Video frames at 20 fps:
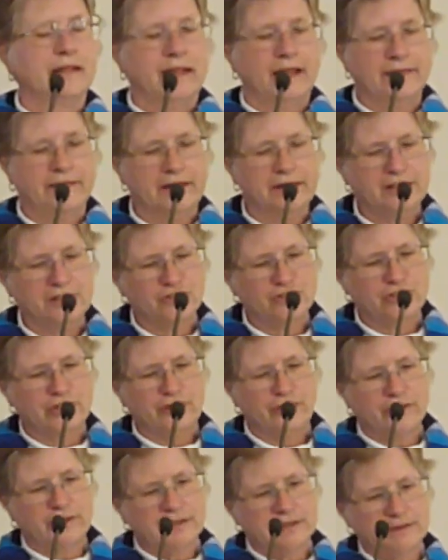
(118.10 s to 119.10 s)
and then he
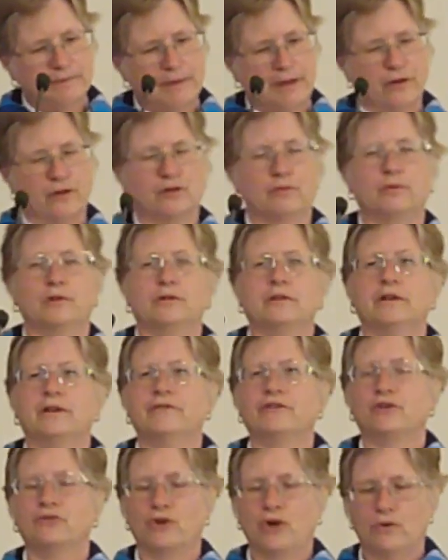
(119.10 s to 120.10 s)
shared this parable of
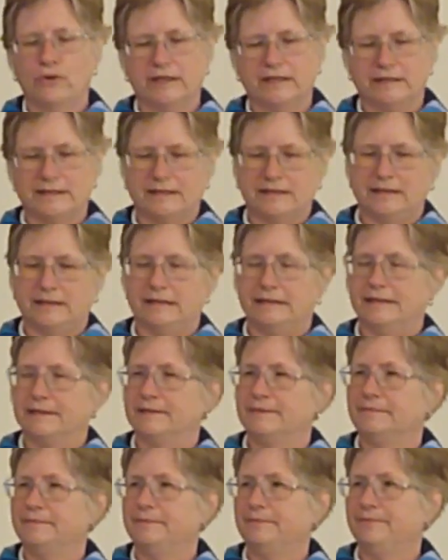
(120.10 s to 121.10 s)
the growing seed,
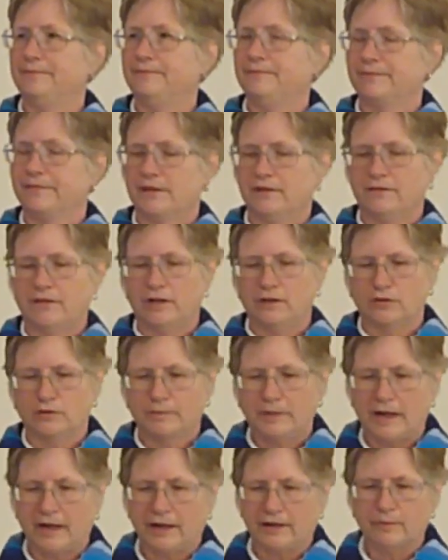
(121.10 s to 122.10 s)
followed
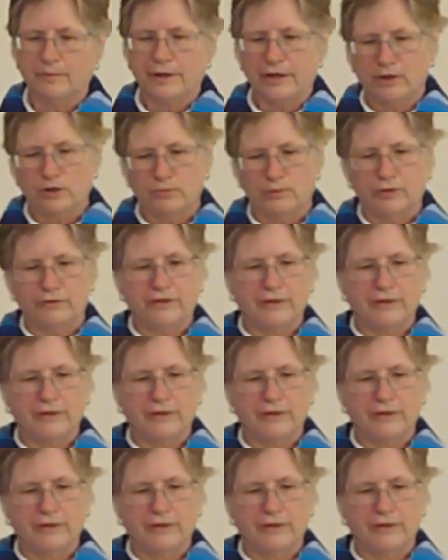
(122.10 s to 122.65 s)
by the parable